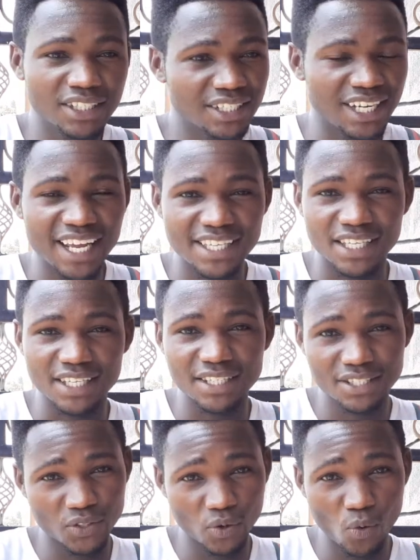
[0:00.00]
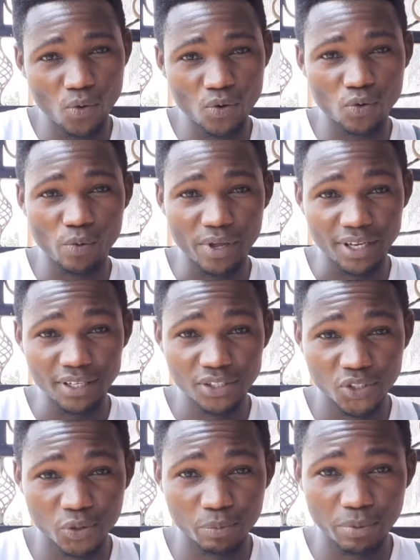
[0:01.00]
has its own way
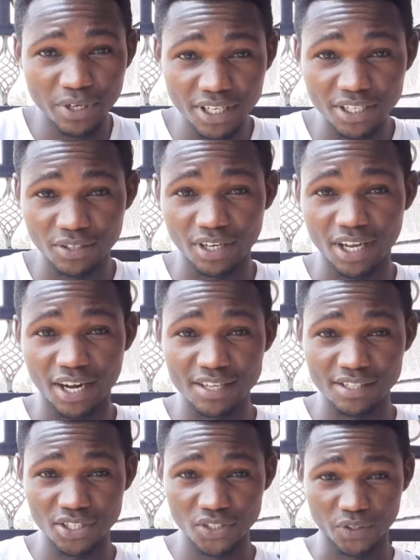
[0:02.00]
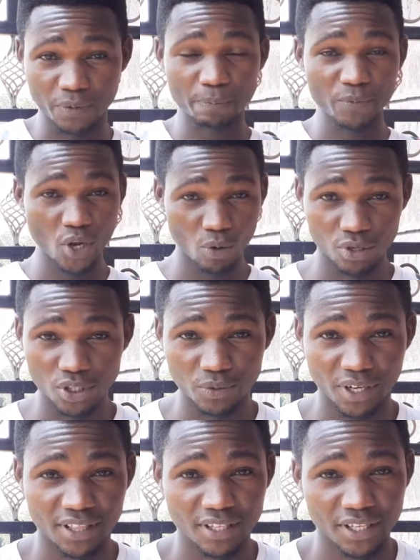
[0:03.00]
to bring into realization what you
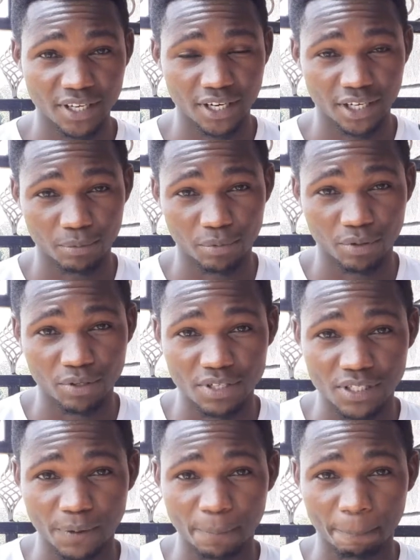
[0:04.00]
are thinking of, honestly.